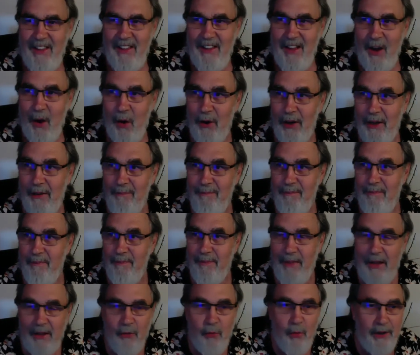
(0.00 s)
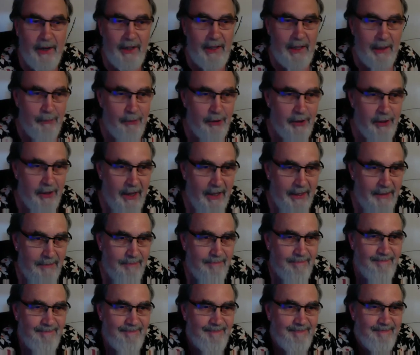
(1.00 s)
Okay, that's what I had for
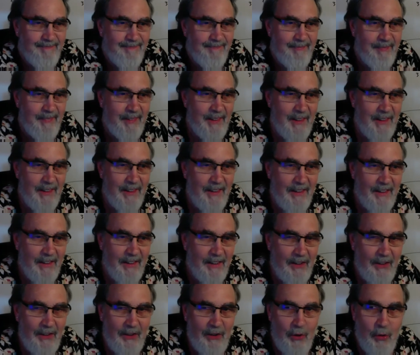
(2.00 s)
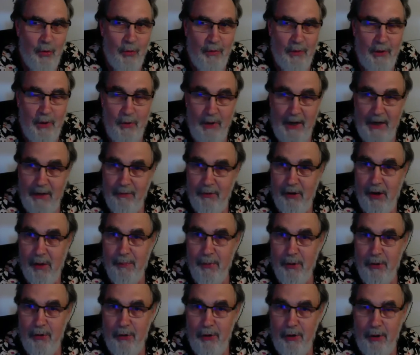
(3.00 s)
tonight. You have the
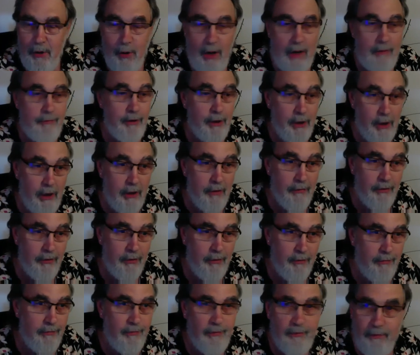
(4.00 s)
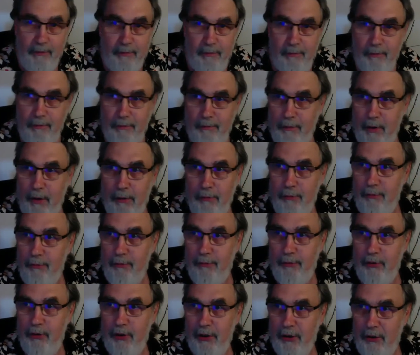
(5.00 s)
opportunity. You have a gift of
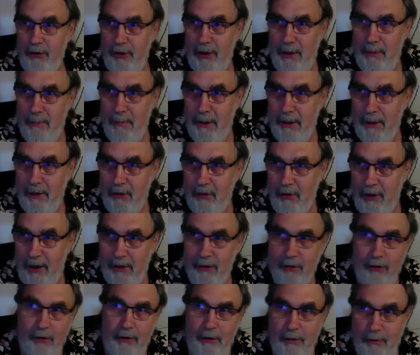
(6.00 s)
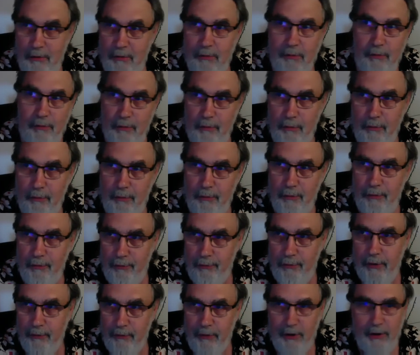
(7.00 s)
16 minutes, actually
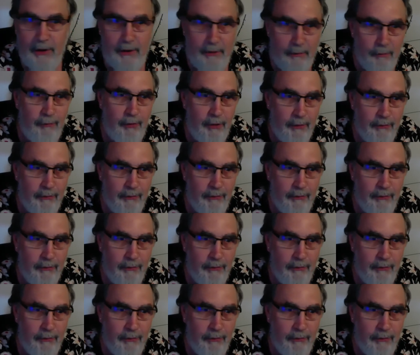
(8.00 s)
15,